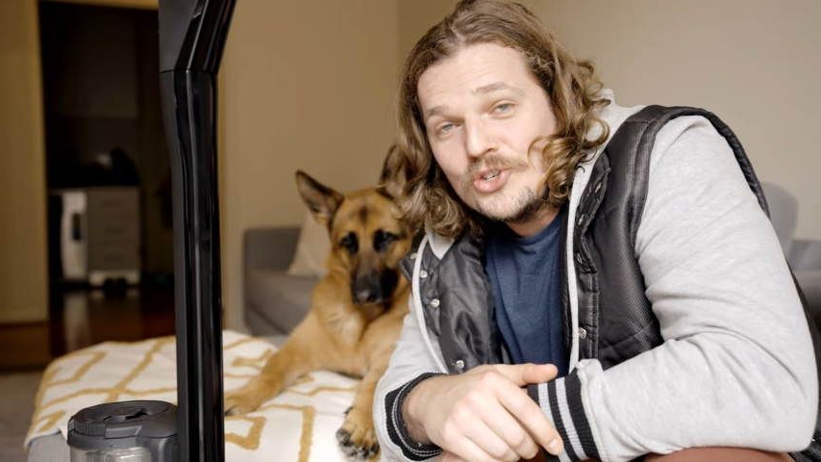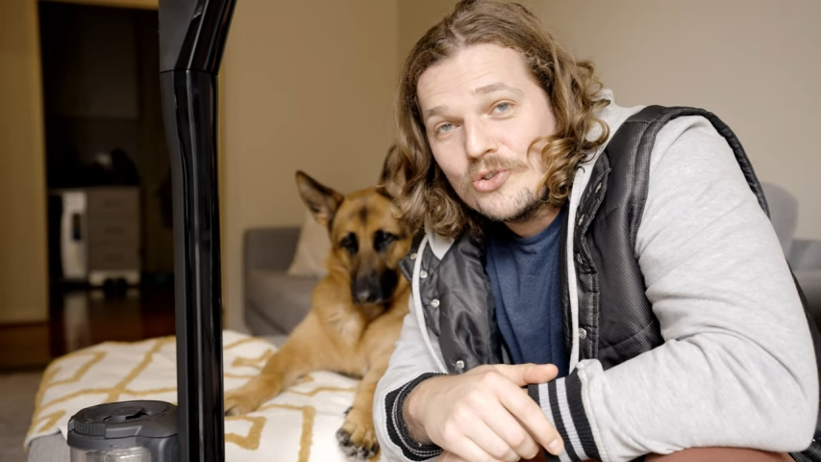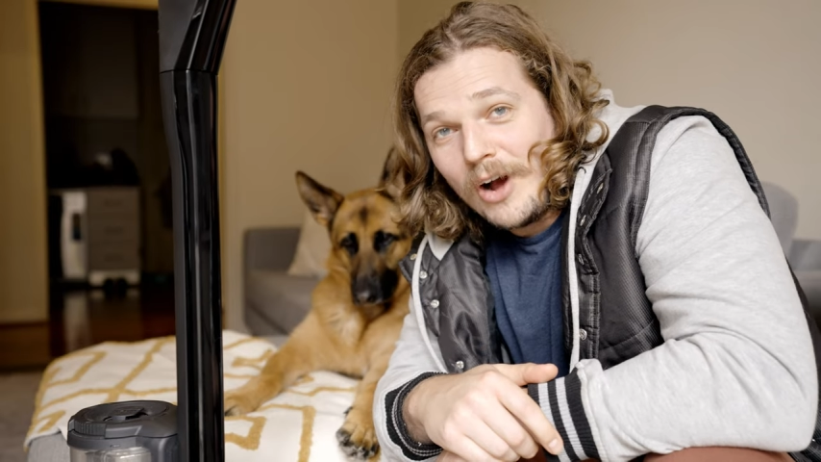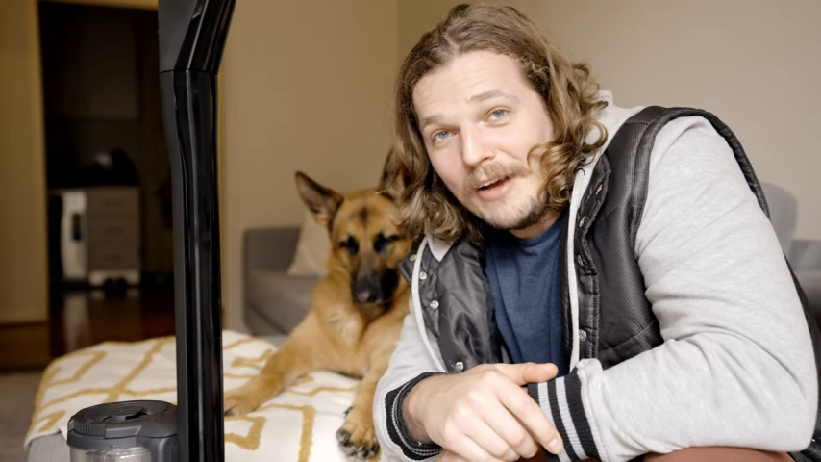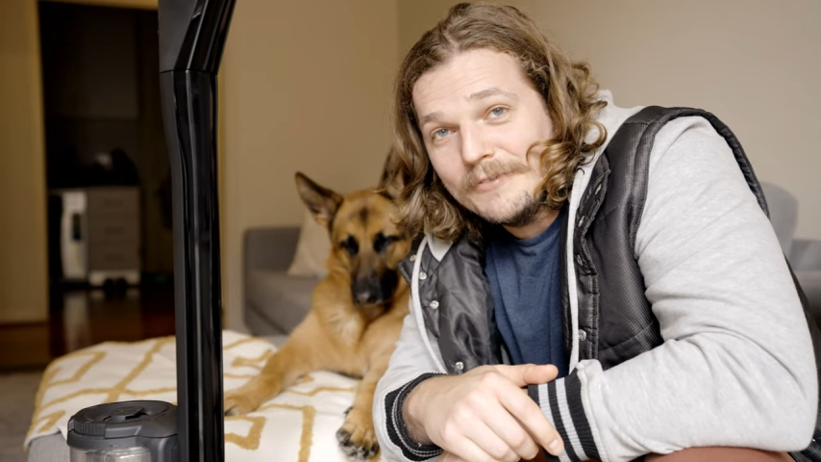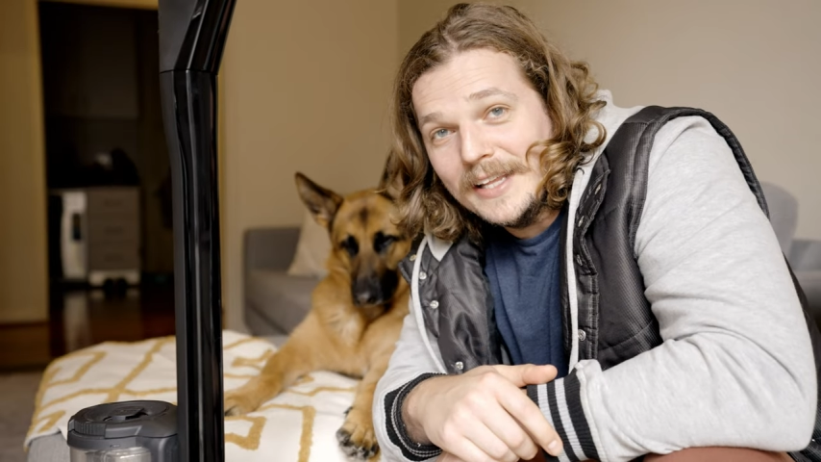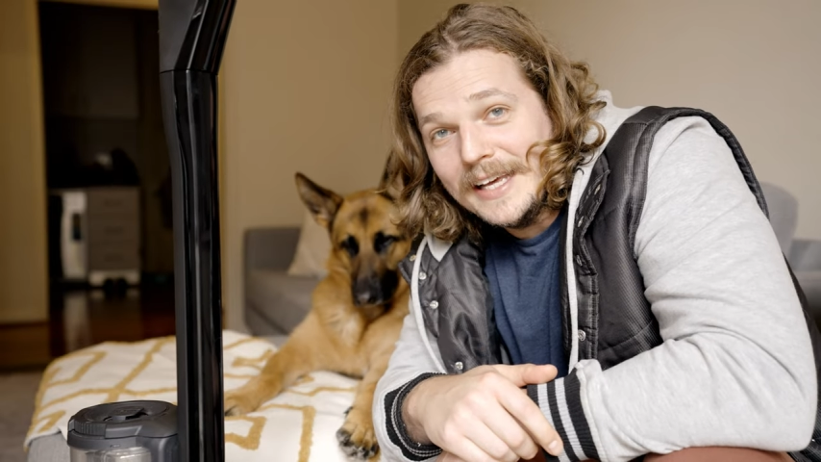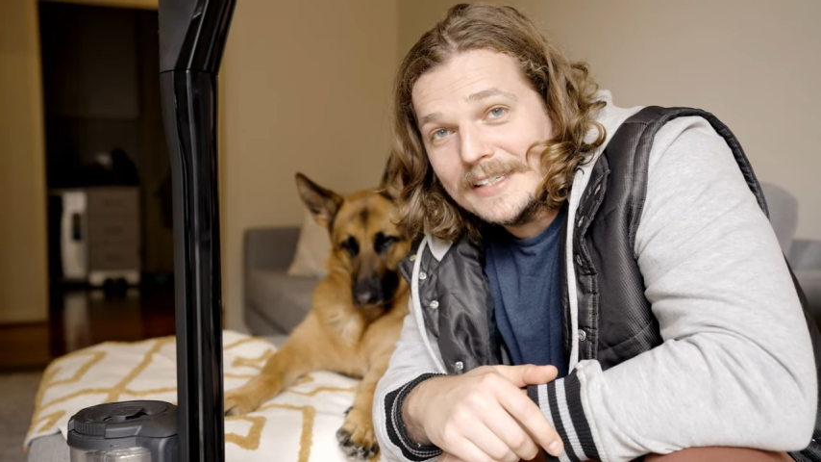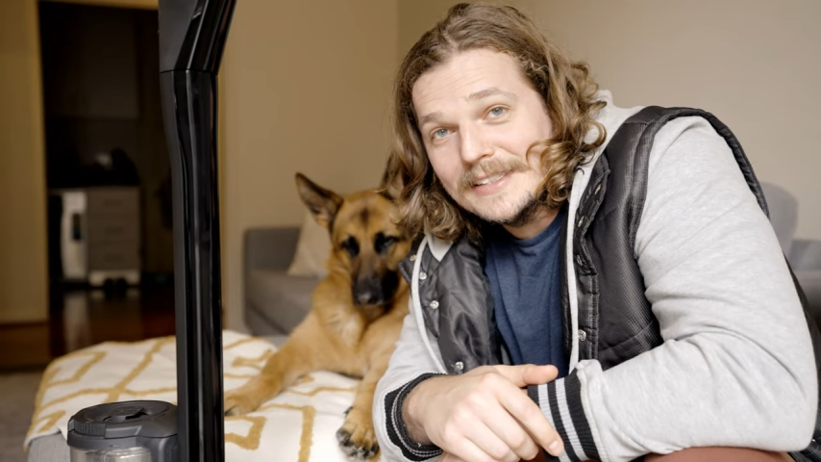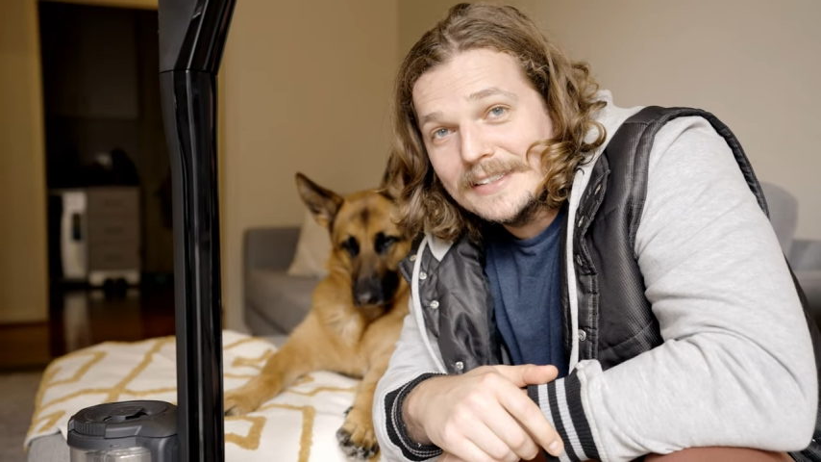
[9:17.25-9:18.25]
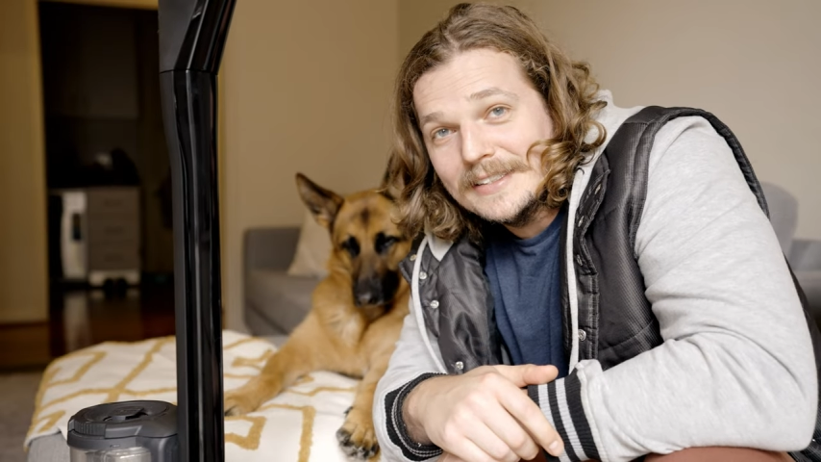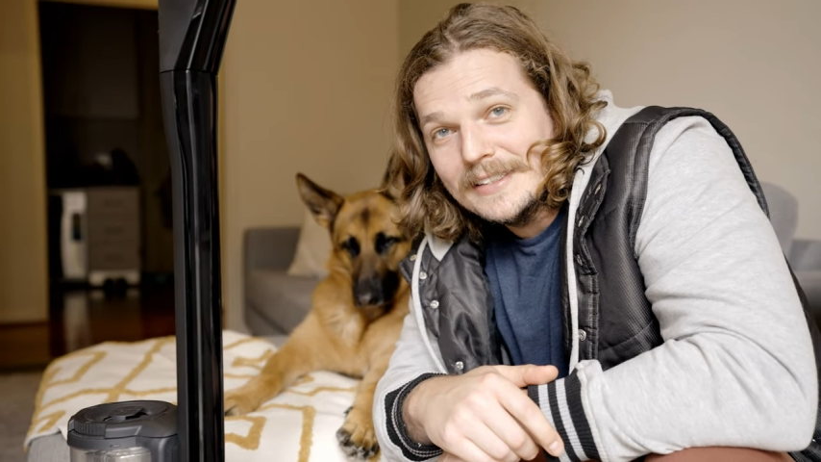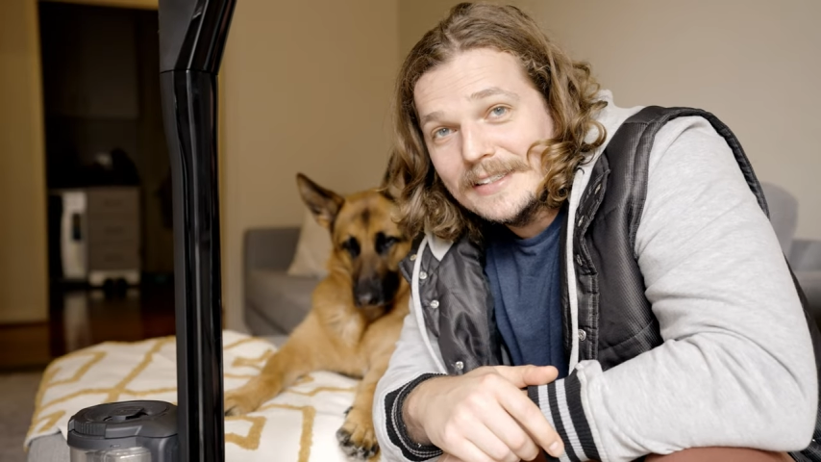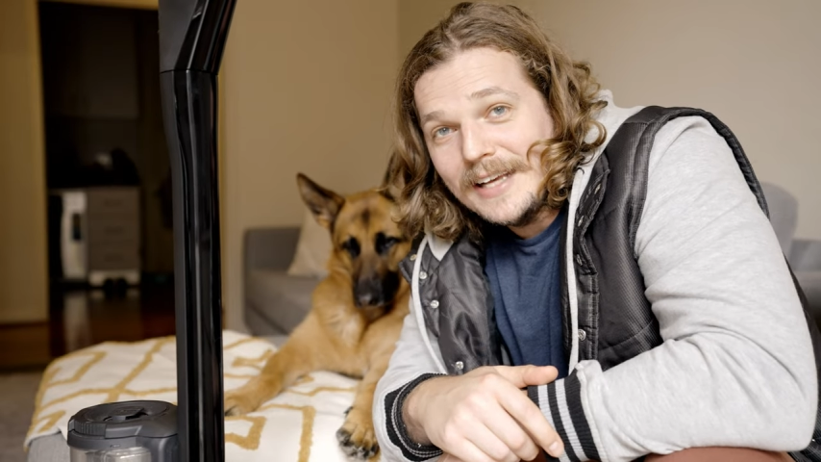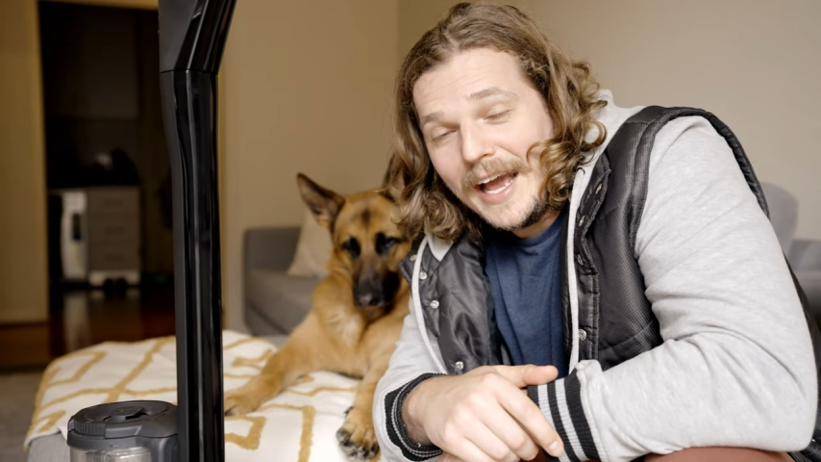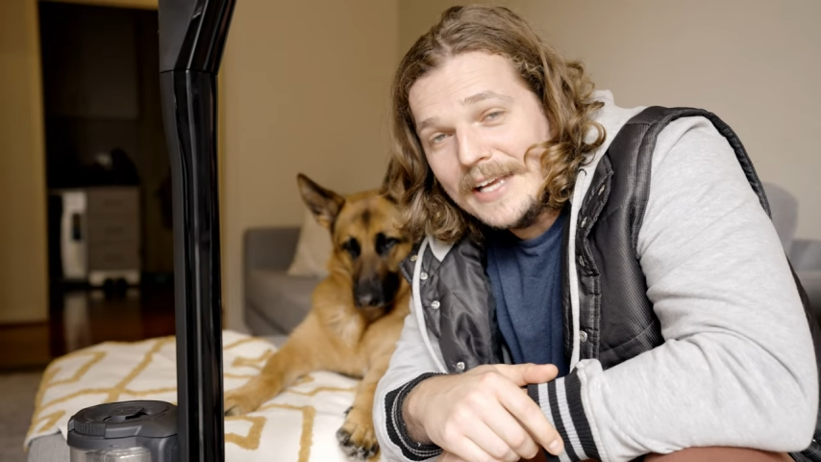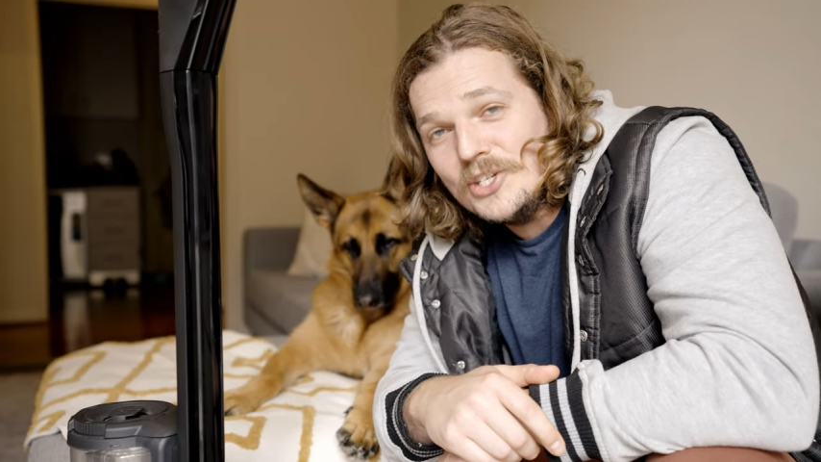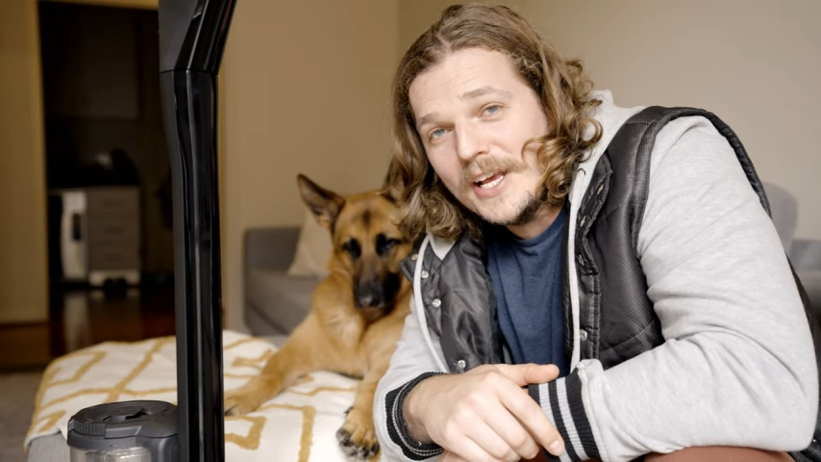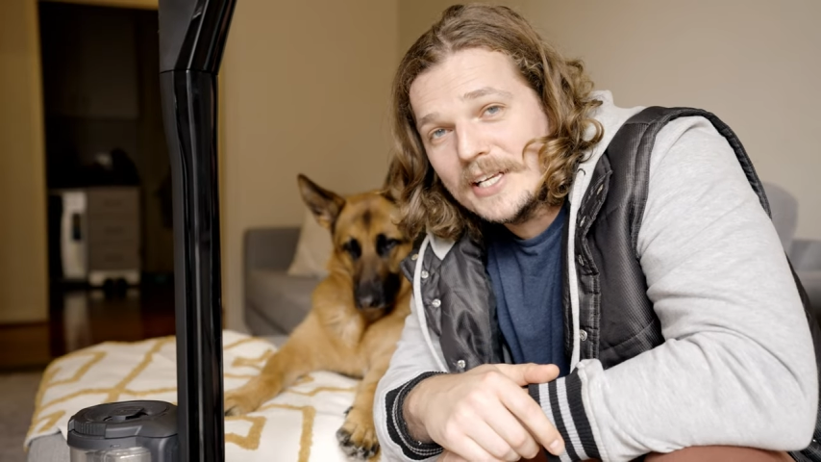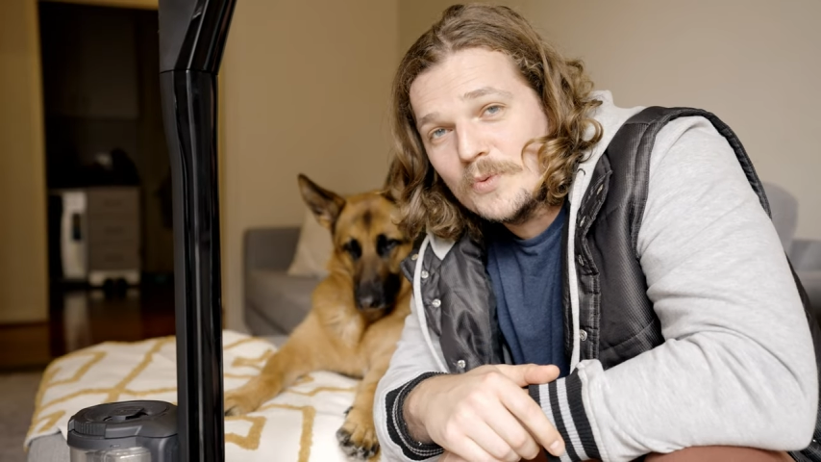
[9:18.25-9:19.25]
Triflex
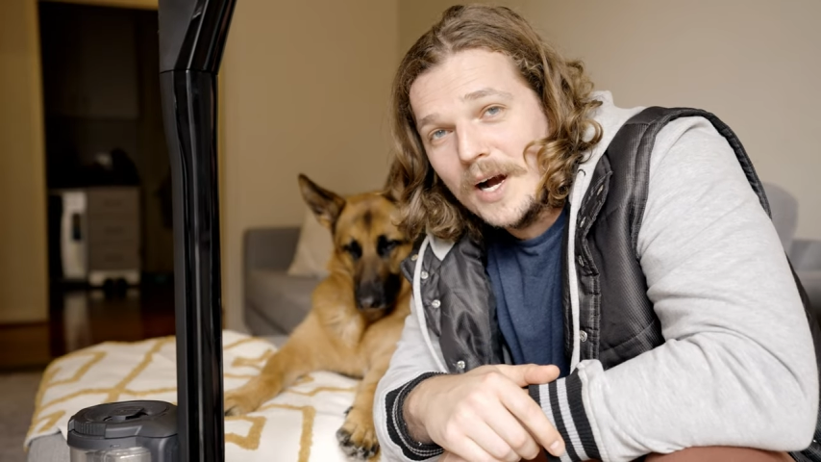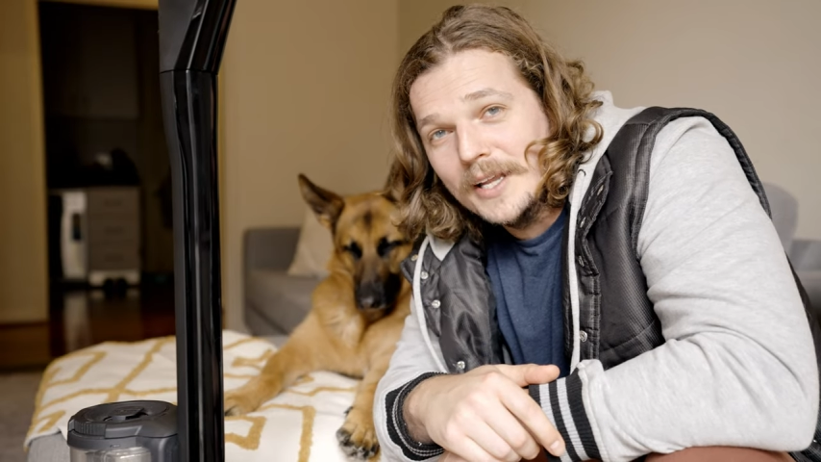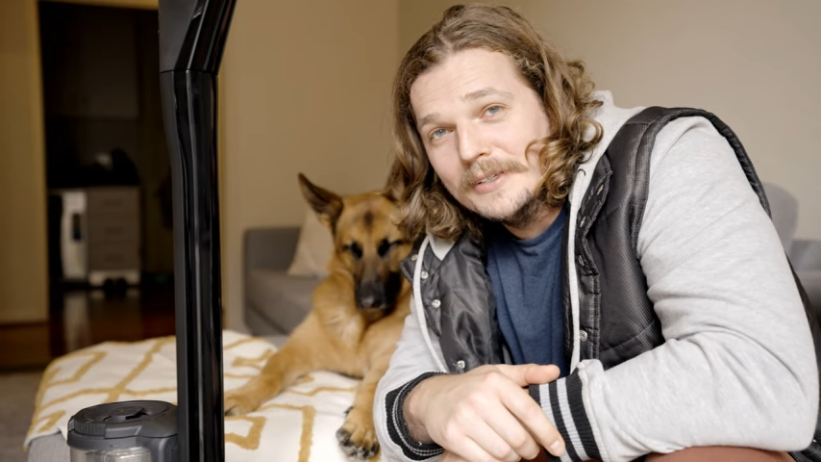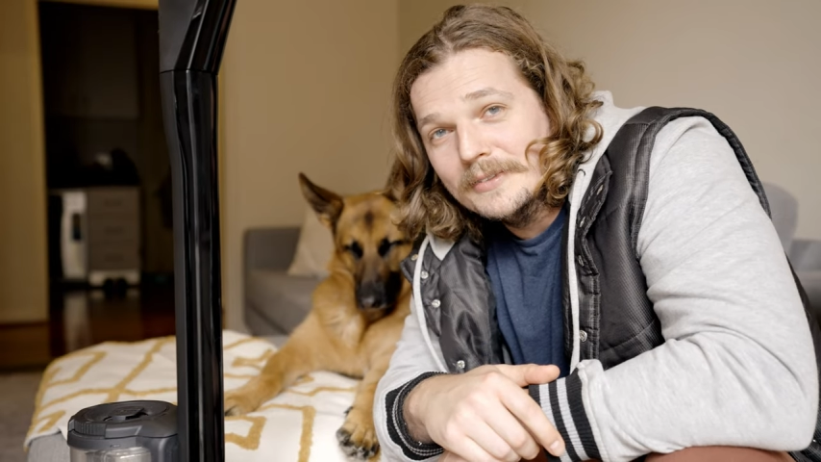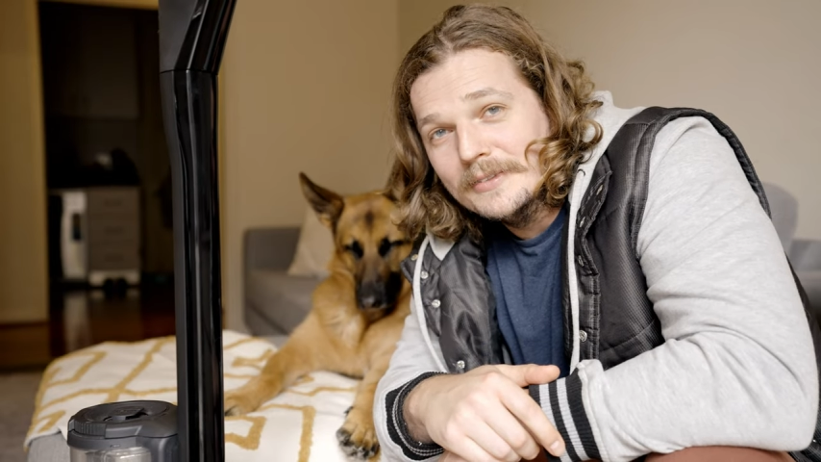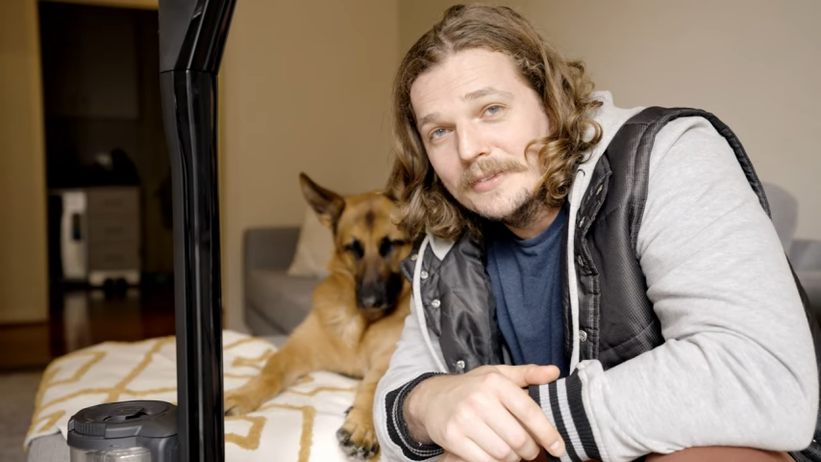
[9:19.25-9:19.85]
HX1